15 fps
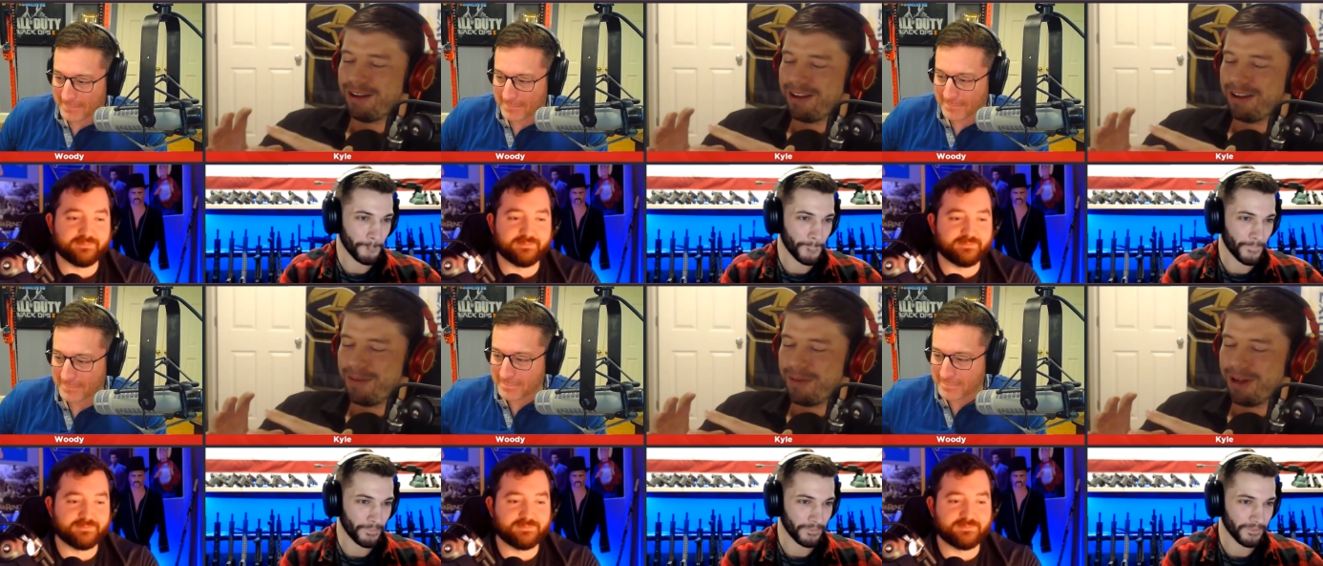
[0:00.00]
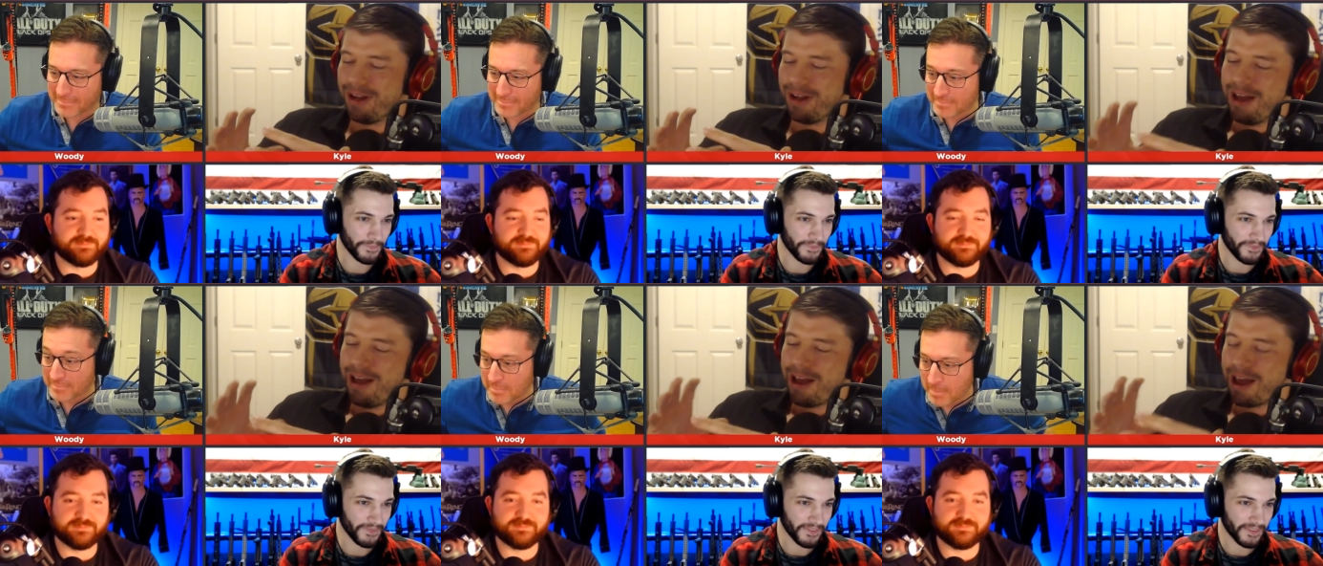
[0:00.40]
Speaker 1: come in
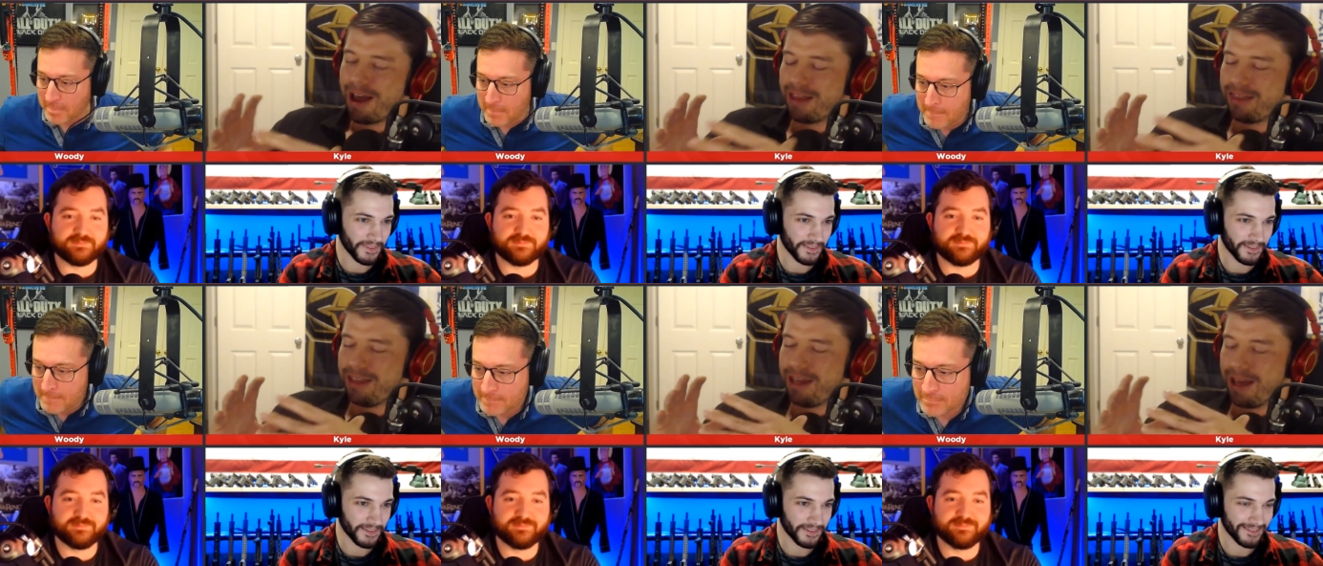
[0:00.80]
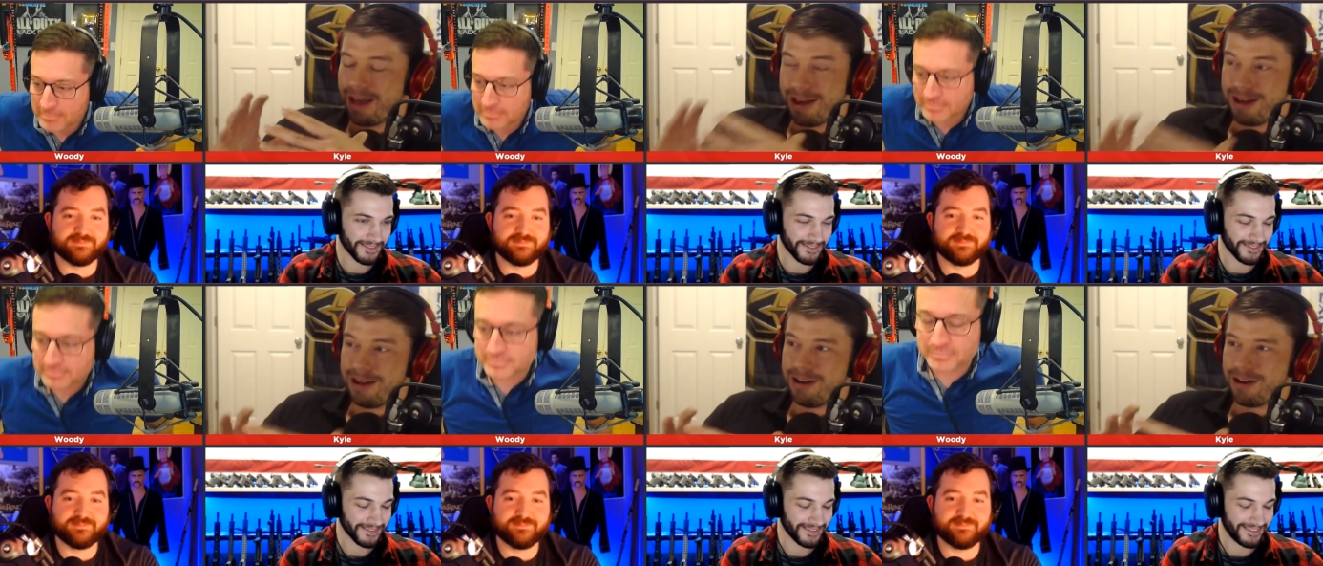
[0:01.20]
at the
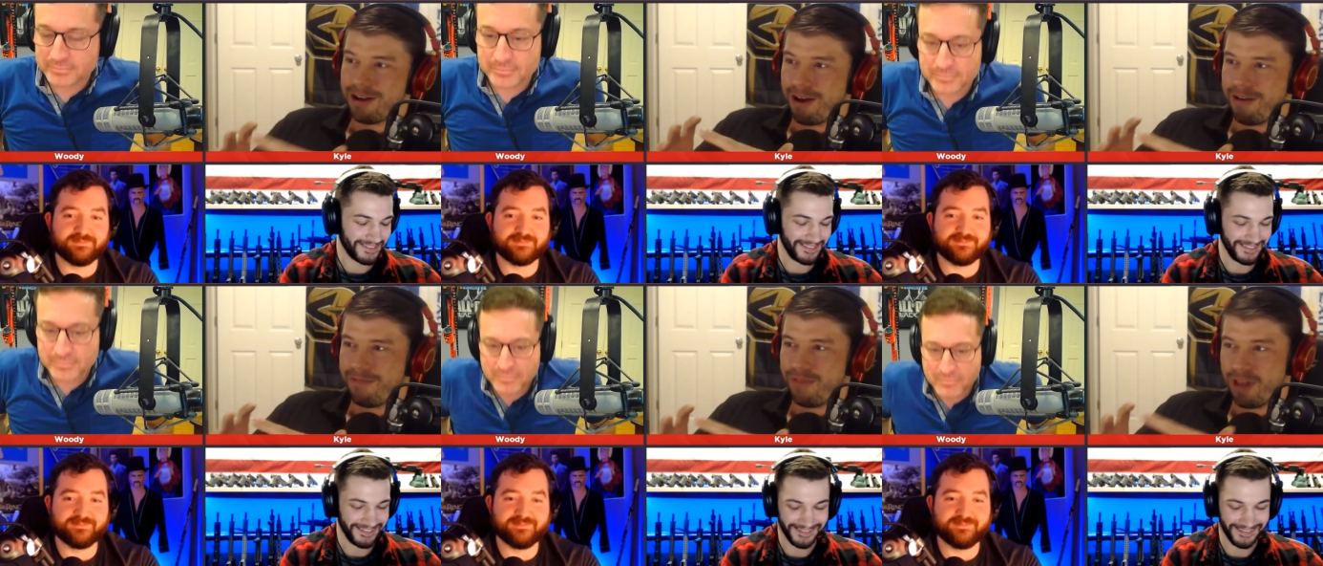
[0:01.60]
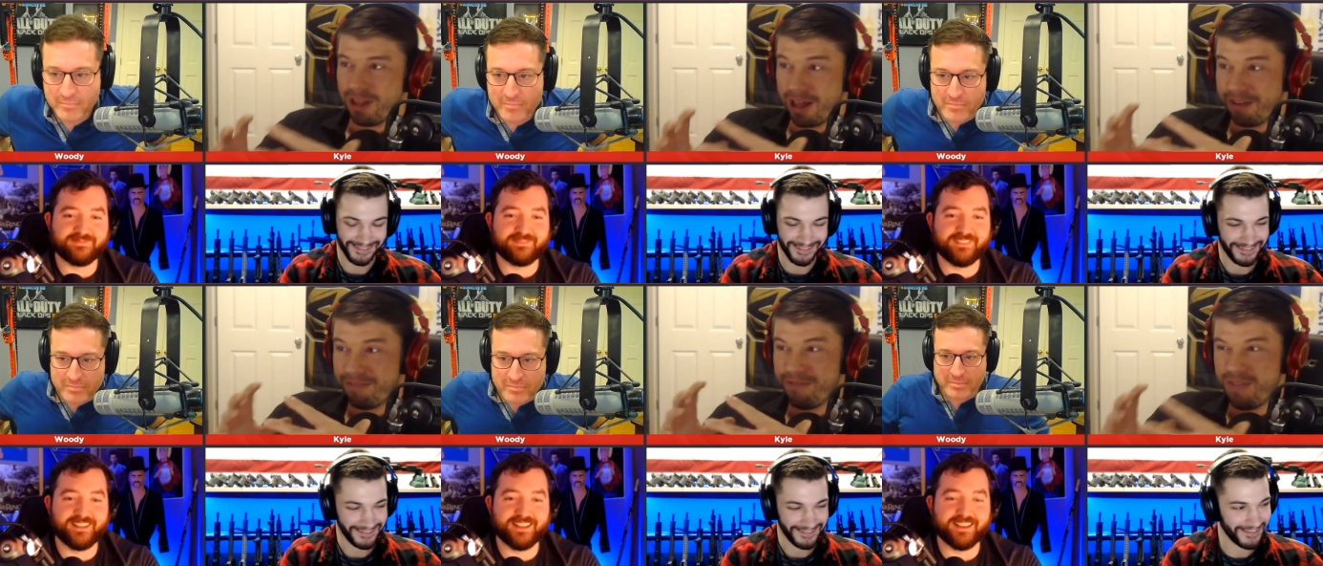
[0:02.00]
end of the like
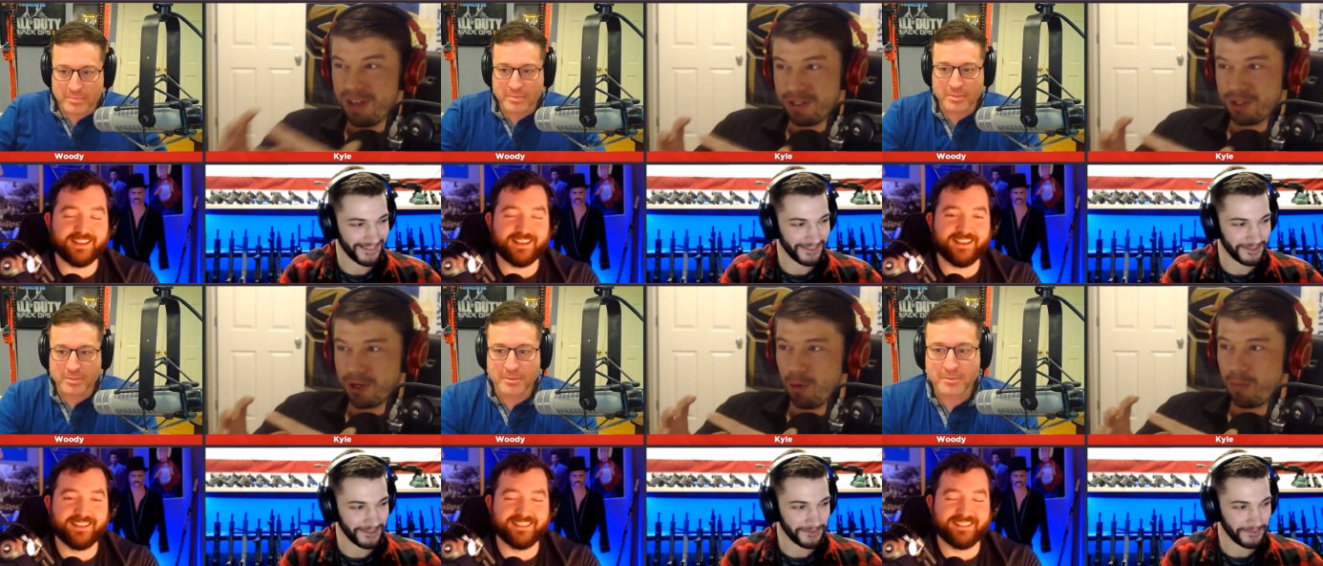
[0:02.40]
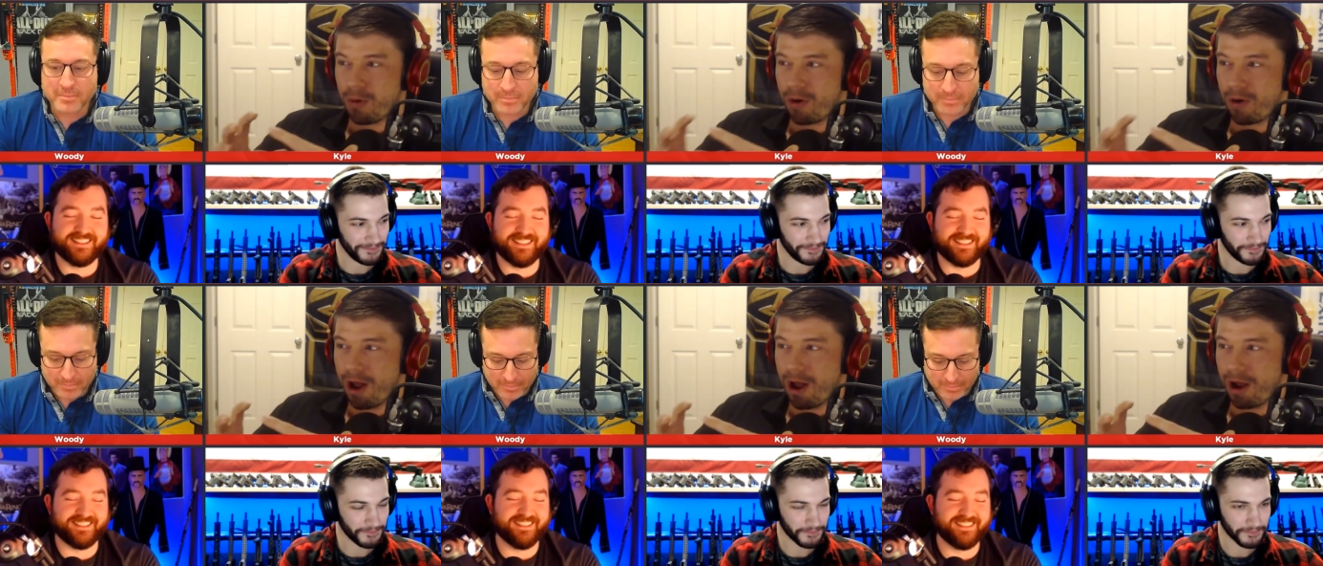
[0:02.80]
physical
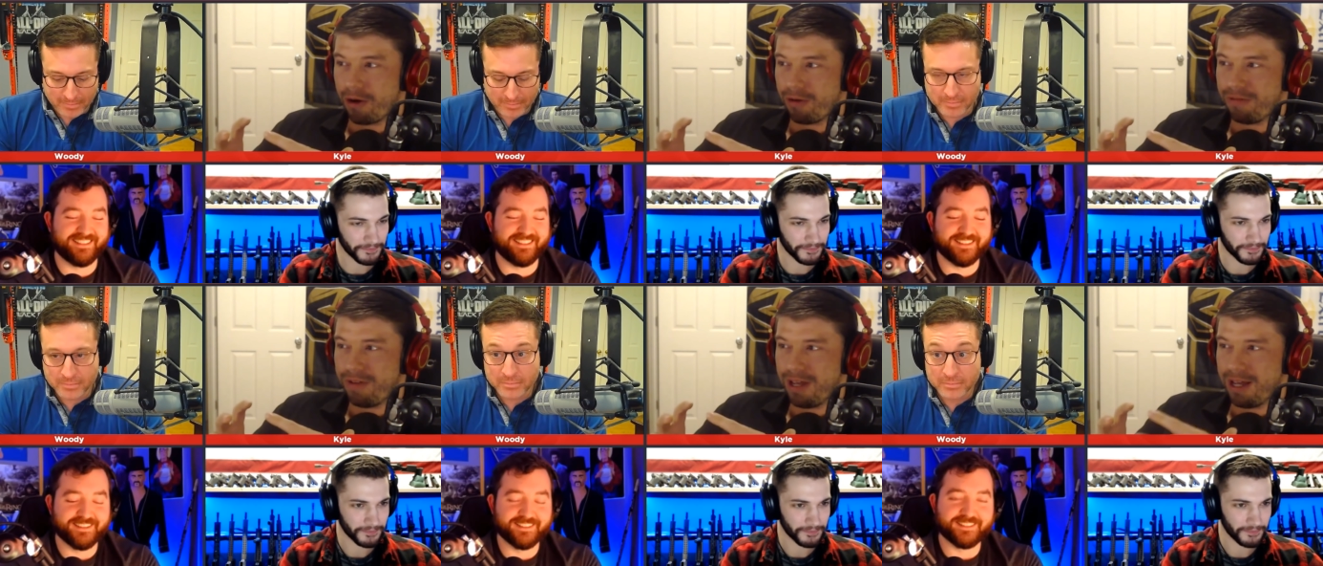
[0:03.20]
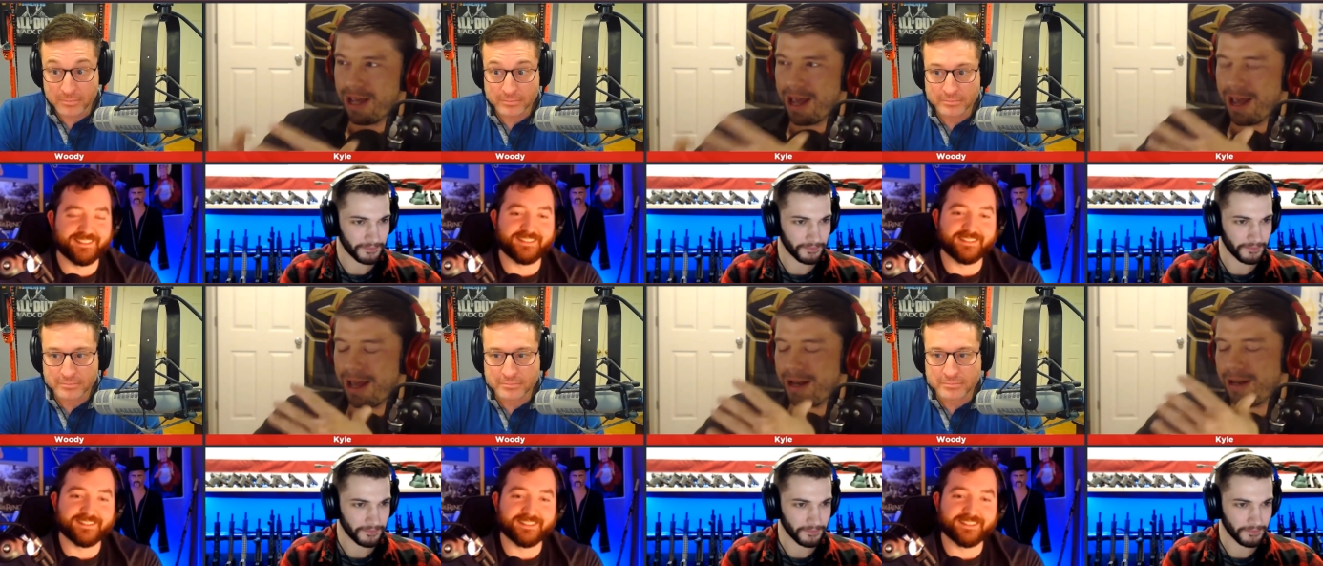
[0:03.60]
pornography
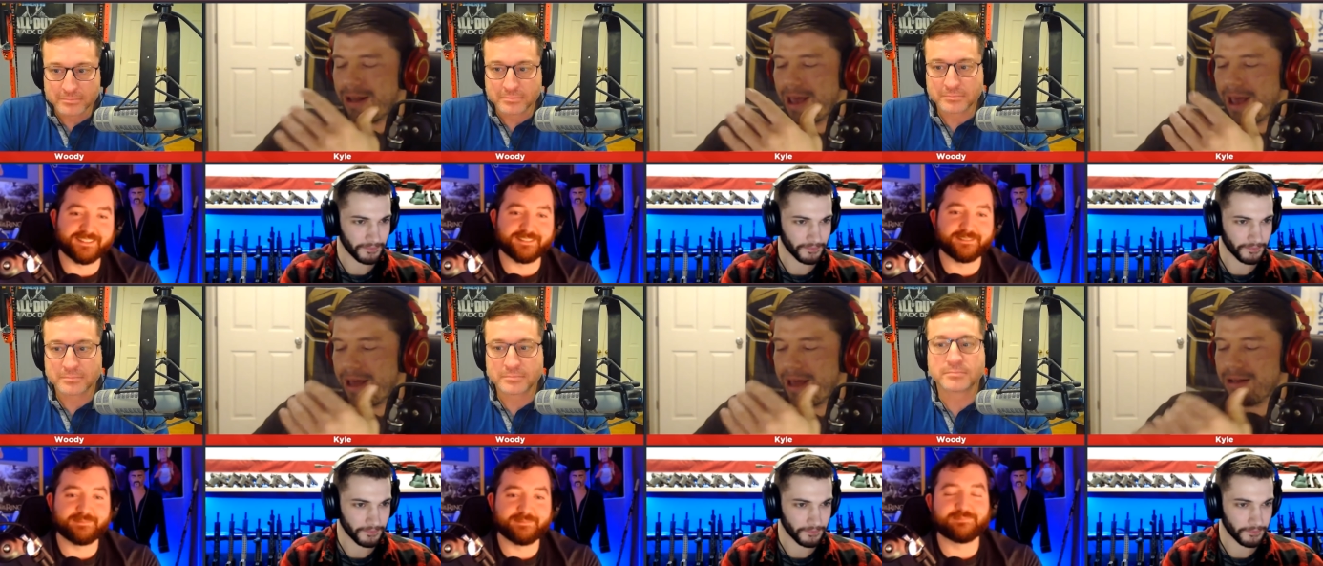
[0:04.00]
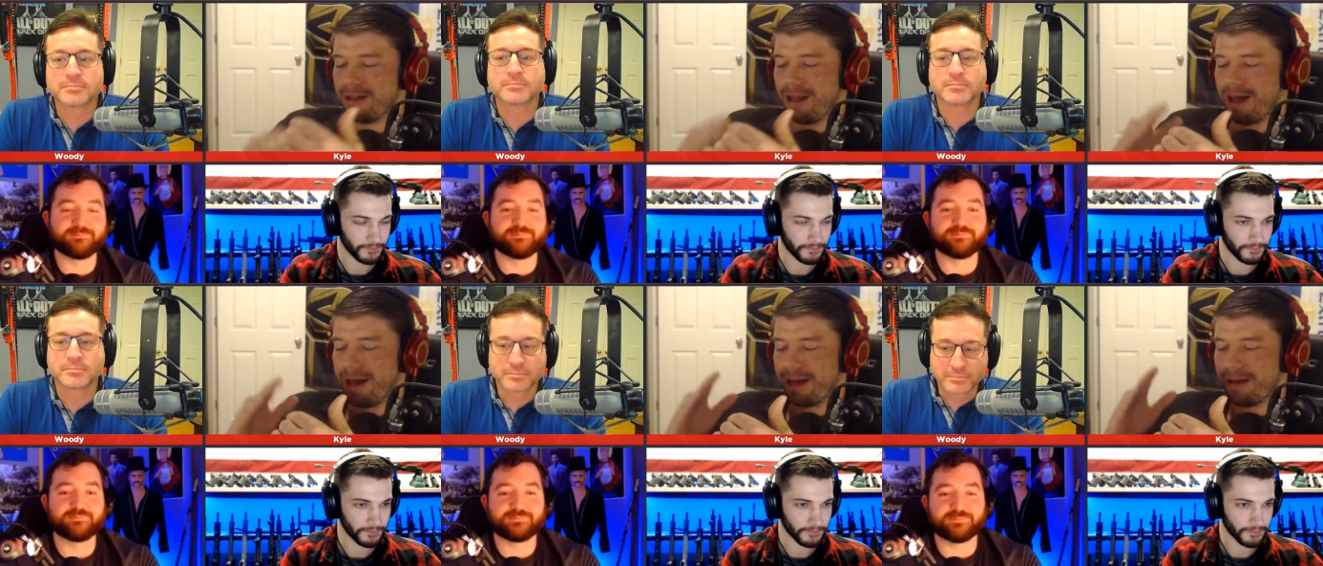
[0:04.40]
and and
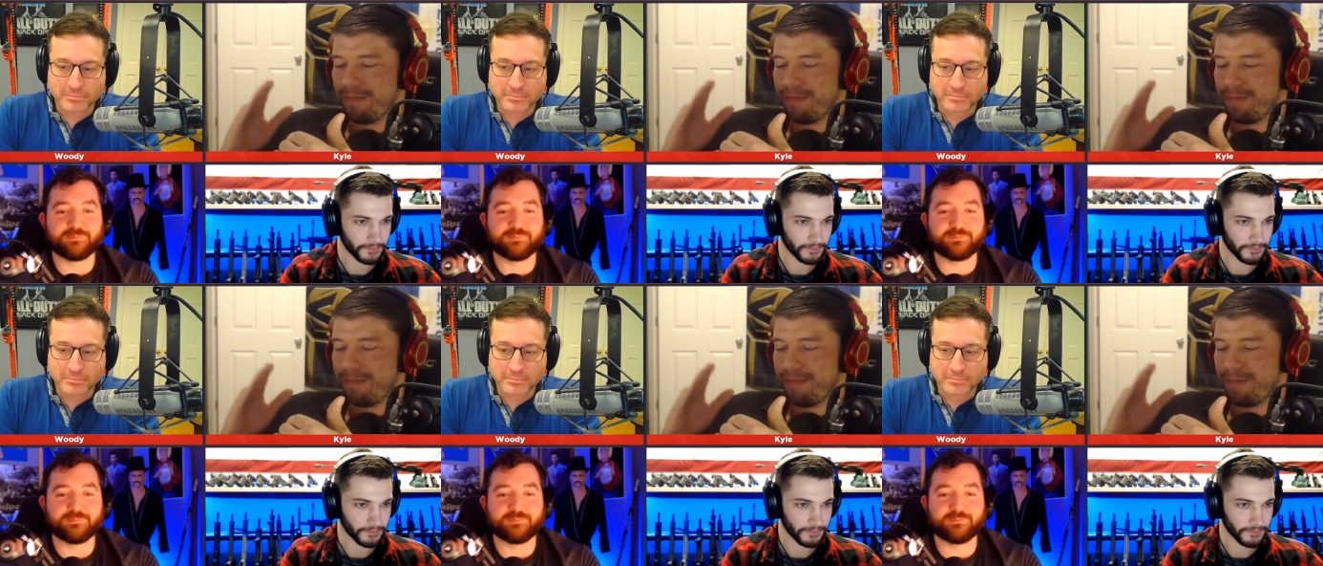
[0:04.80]
like